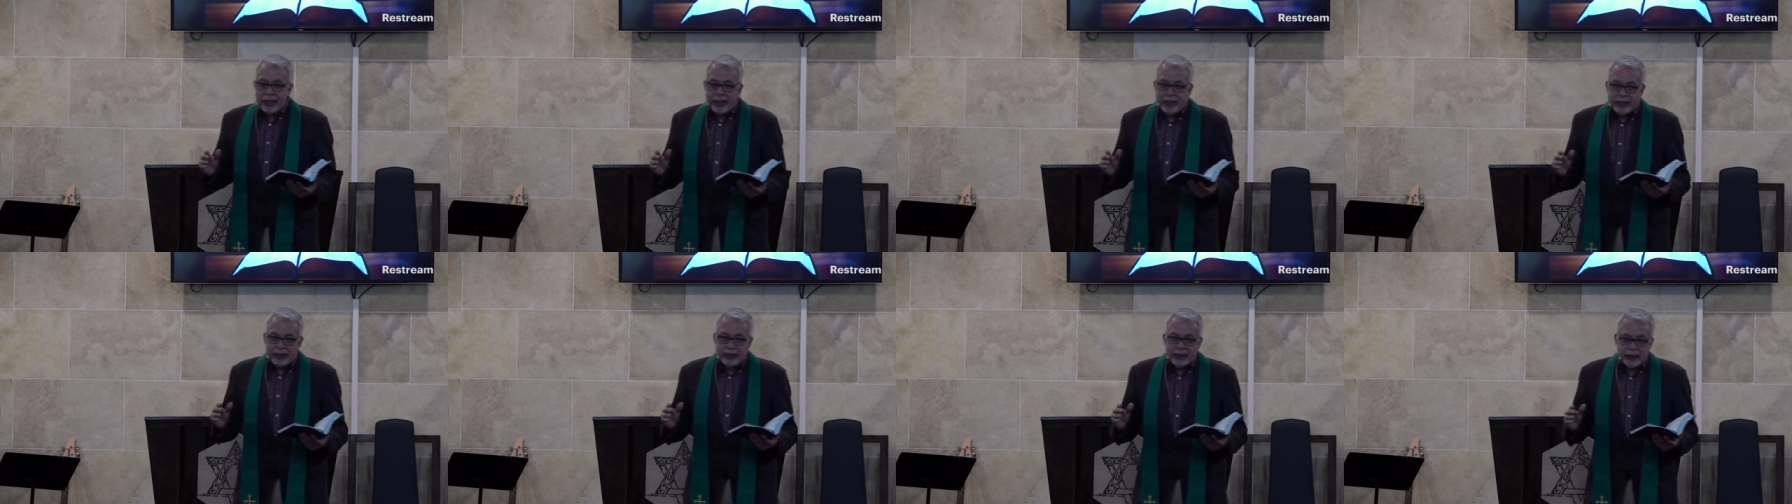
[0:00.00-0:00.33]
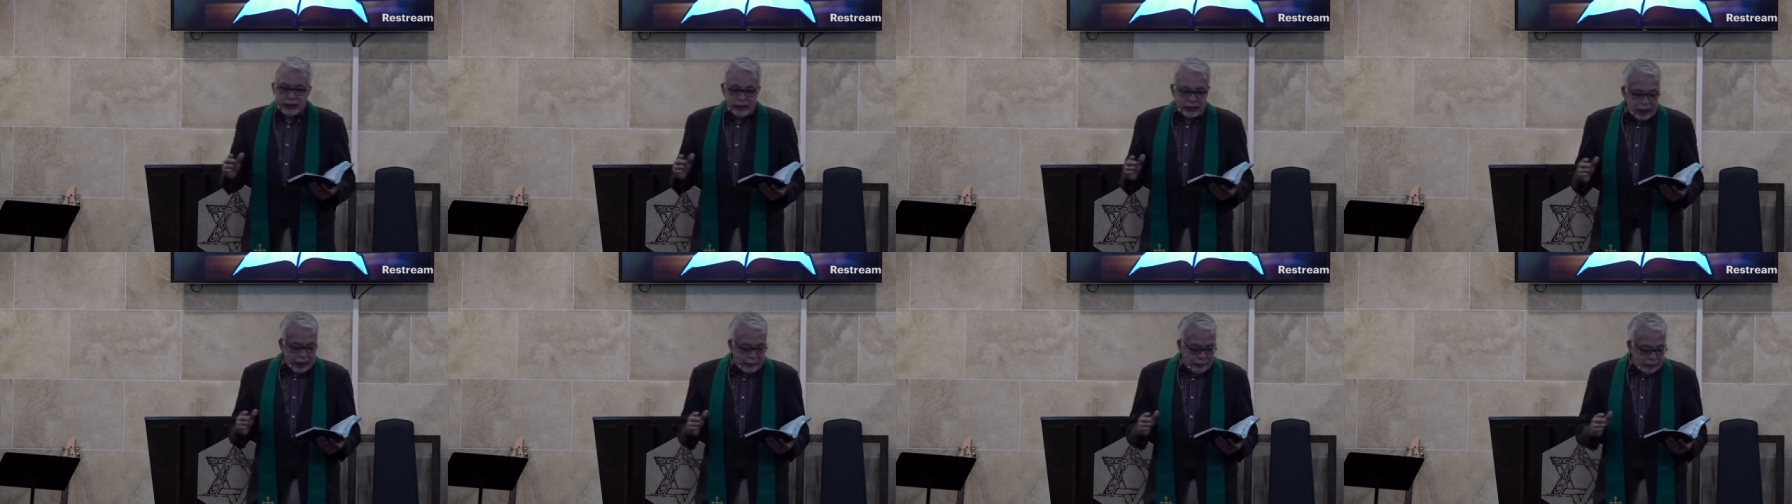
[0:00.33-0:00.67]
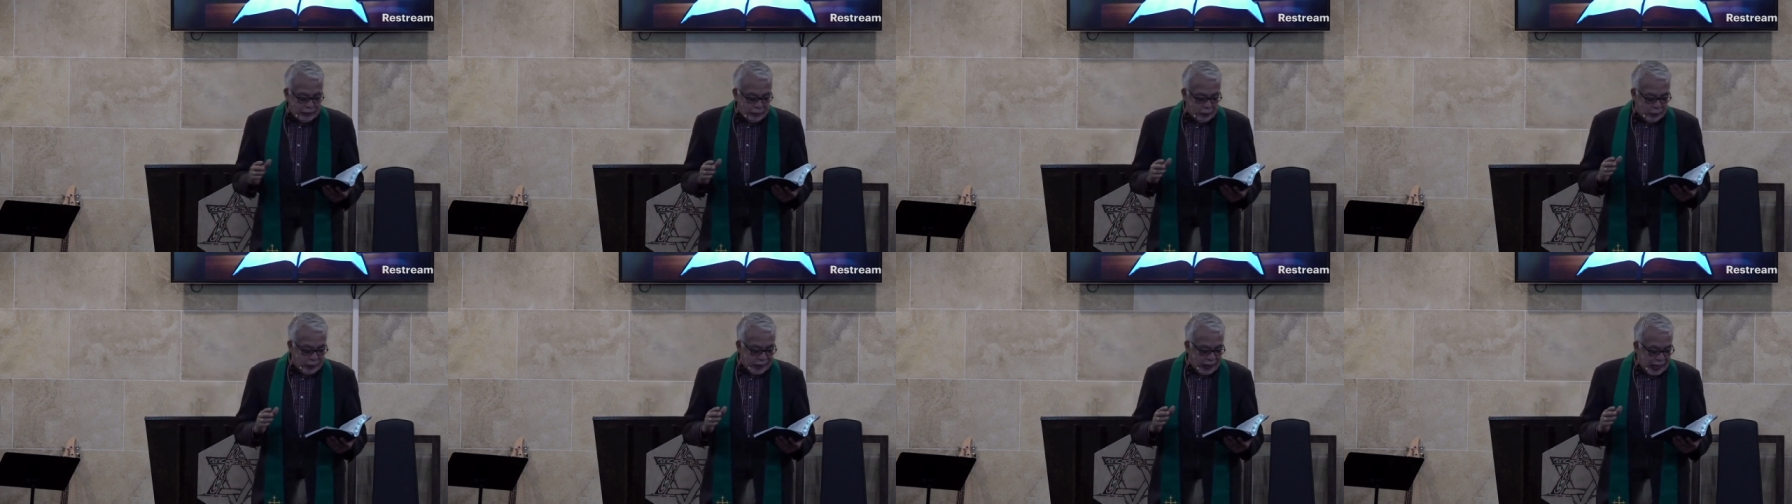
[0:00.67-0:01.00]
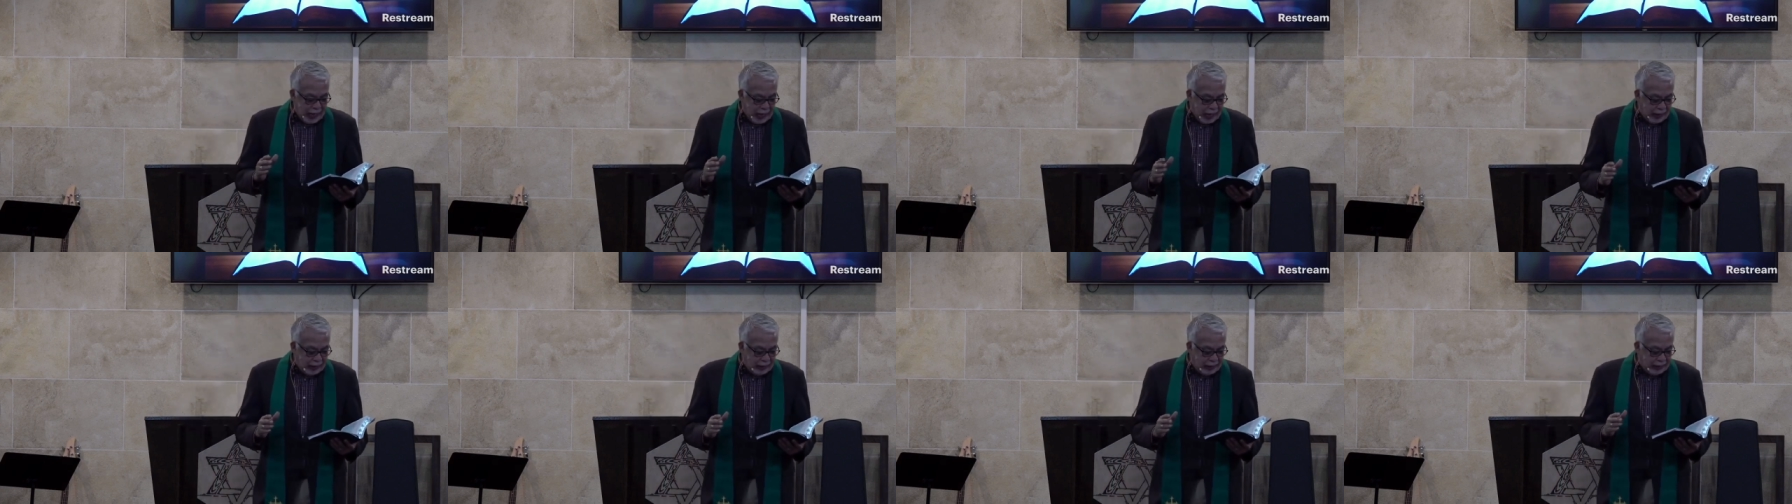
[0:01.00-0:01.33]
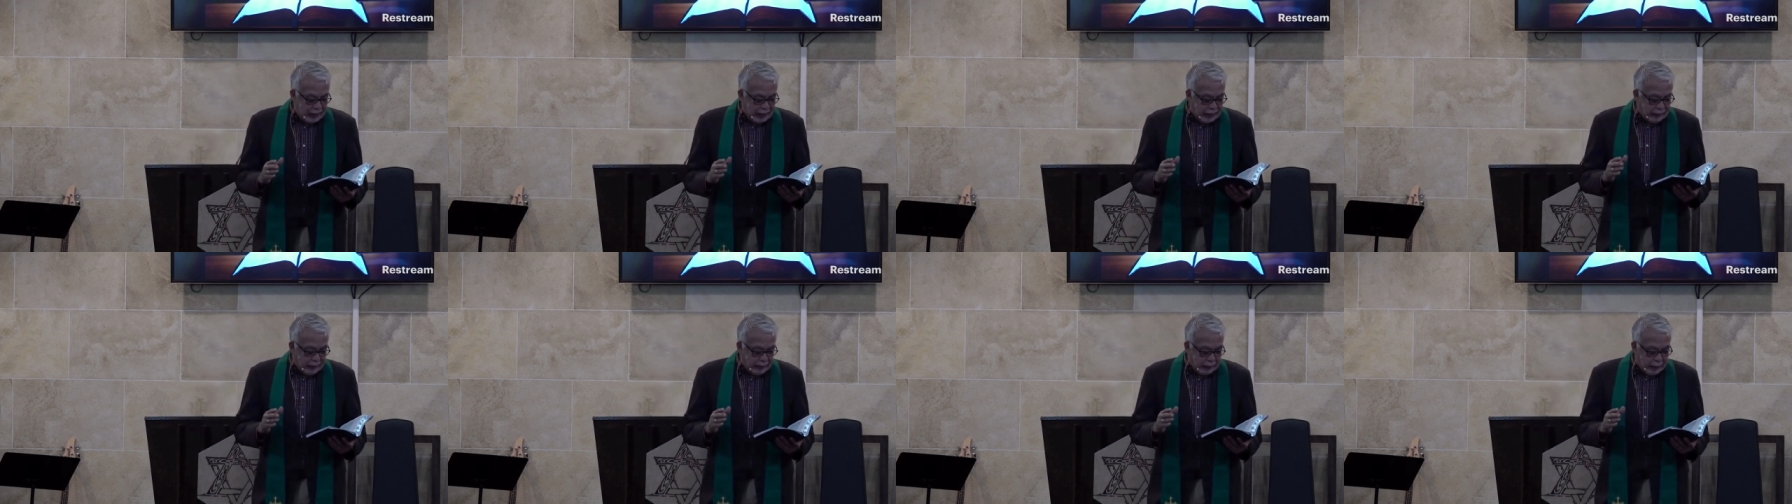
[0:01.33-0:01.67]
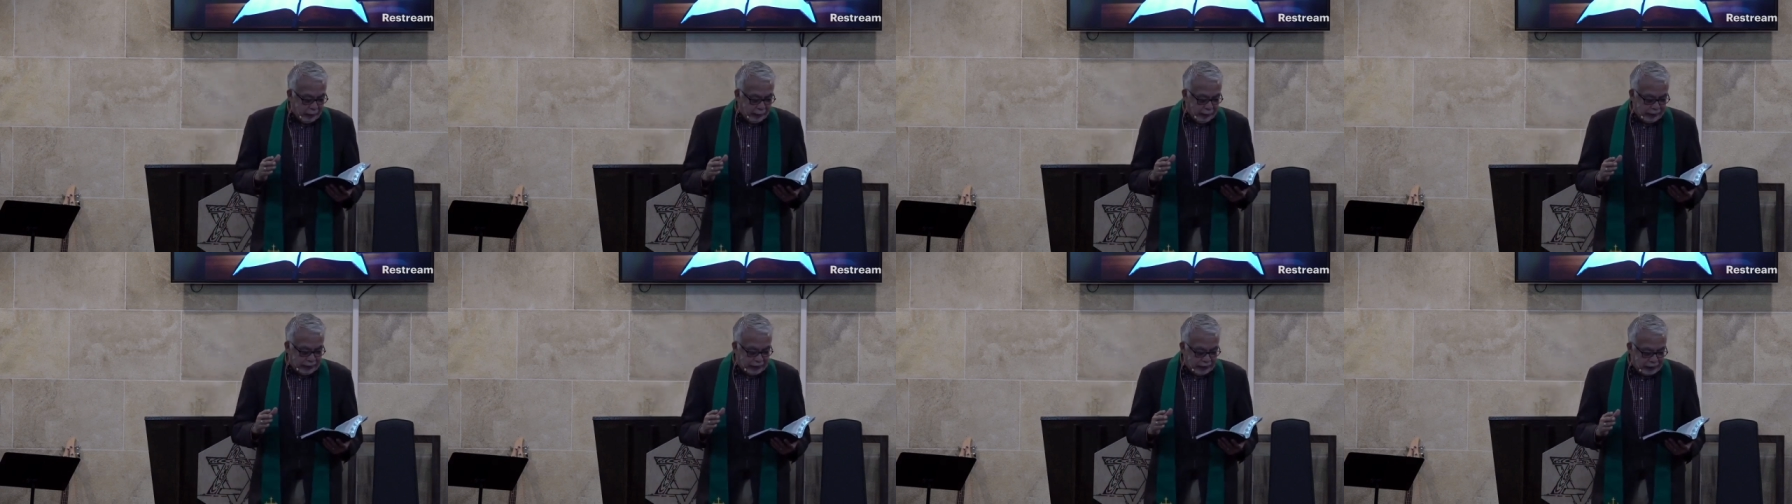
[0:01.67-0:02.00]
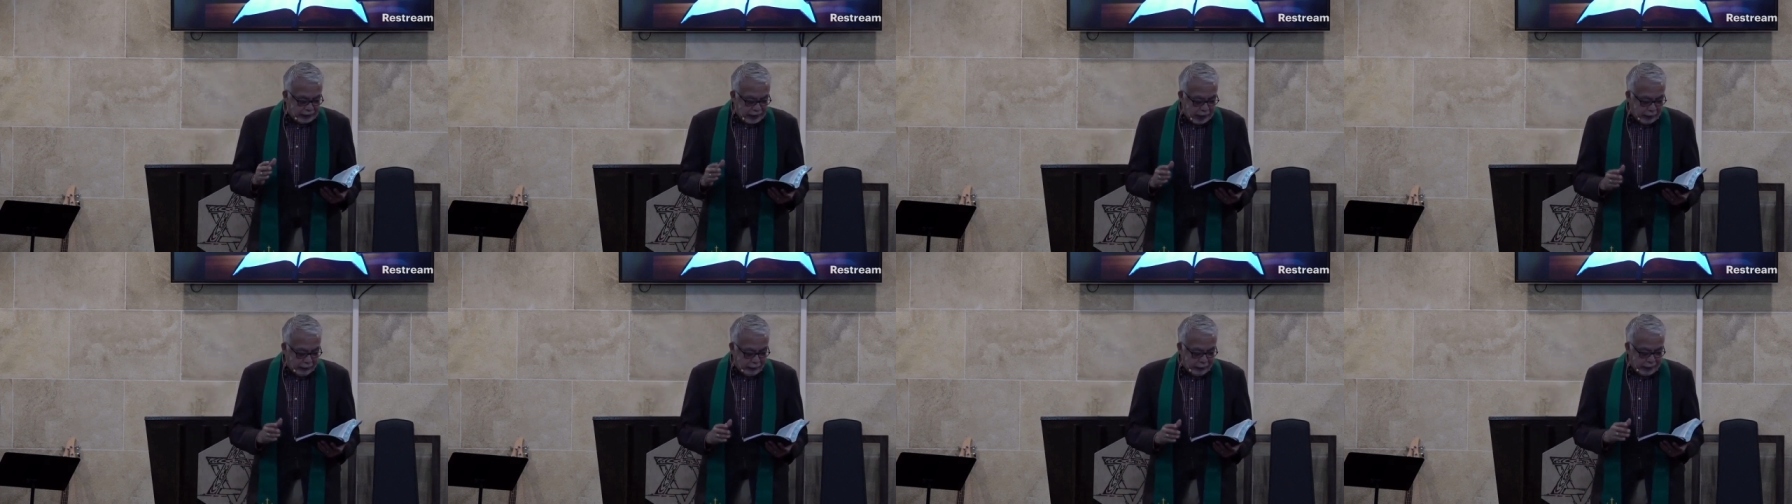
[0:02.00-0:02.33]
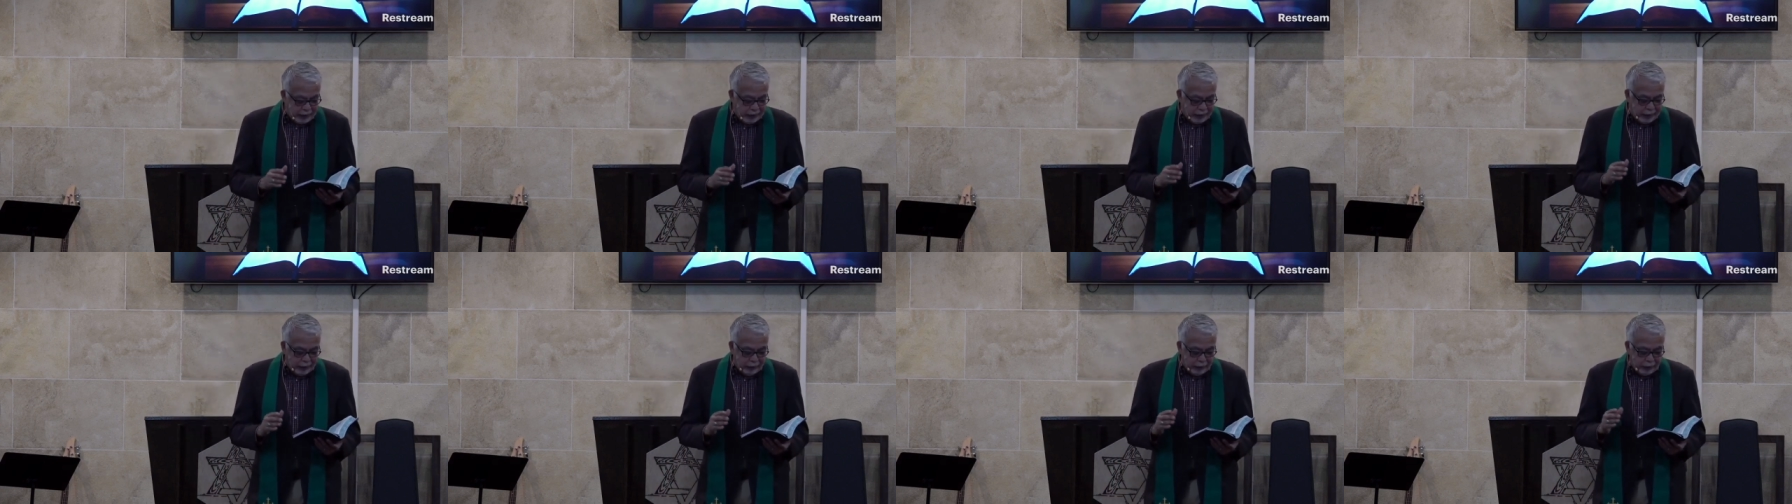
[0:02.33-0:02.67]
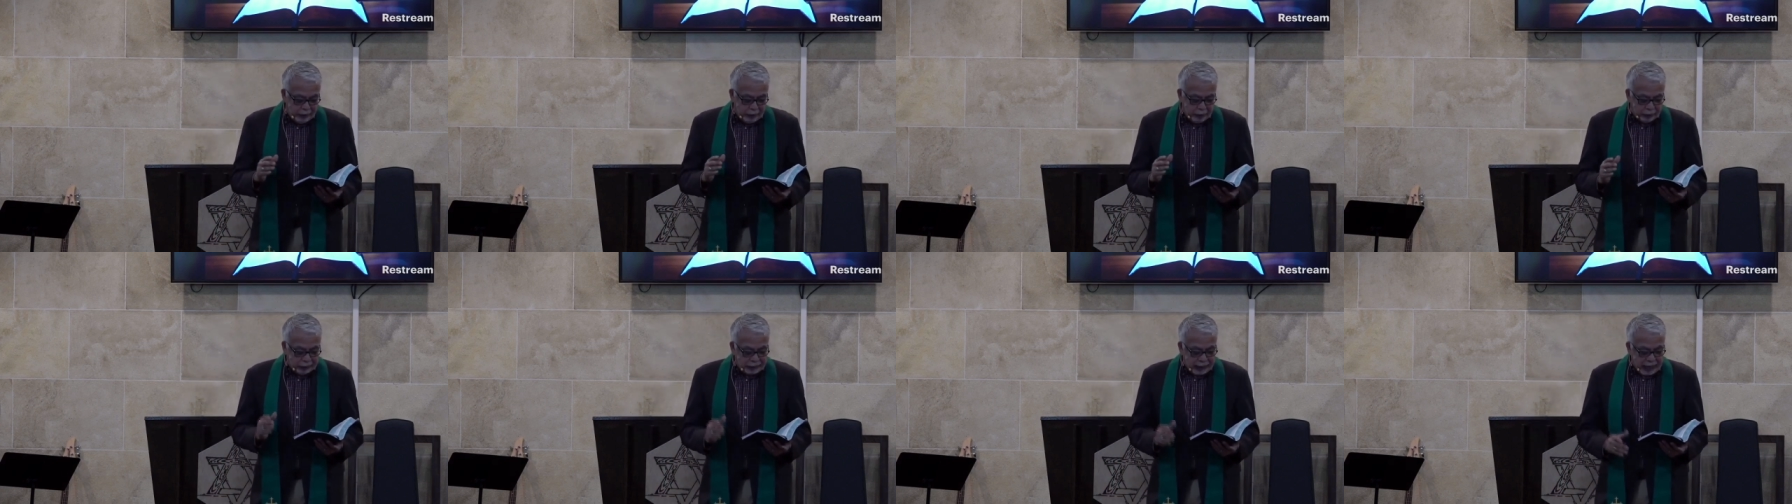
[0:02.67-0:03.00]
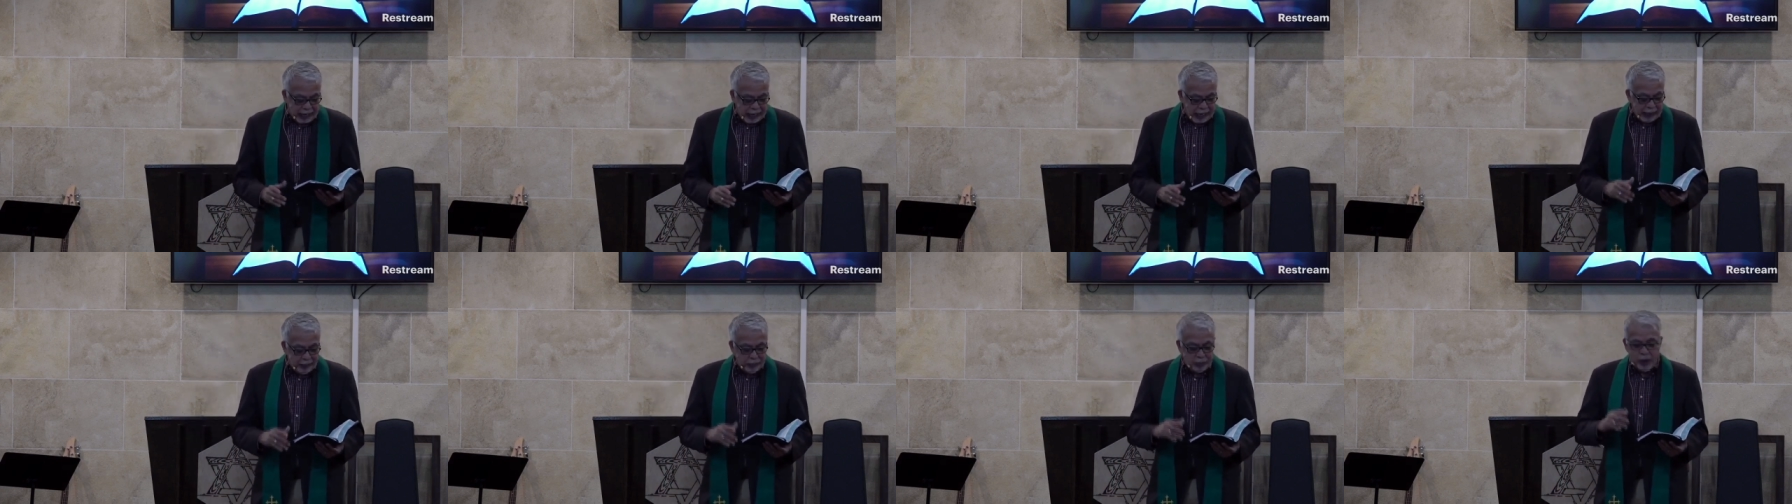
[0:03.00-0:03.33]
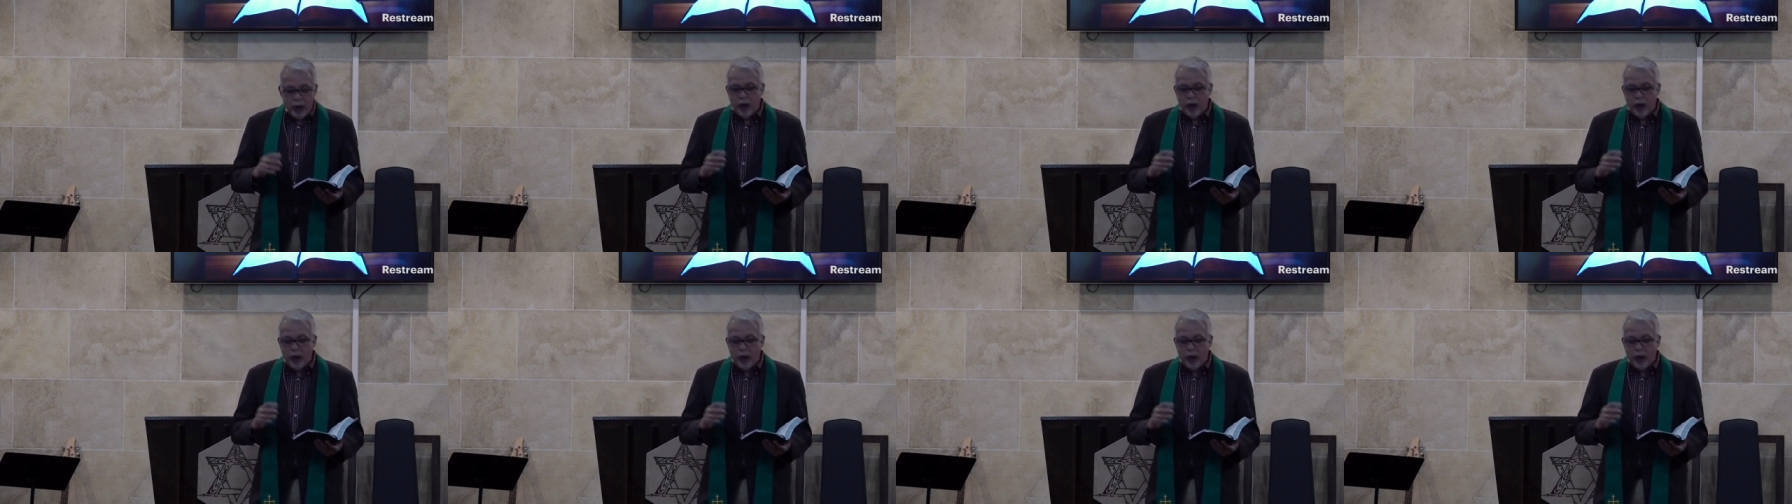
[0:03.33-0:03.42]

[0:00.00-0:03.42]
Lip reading: the reality of accepting difficult times,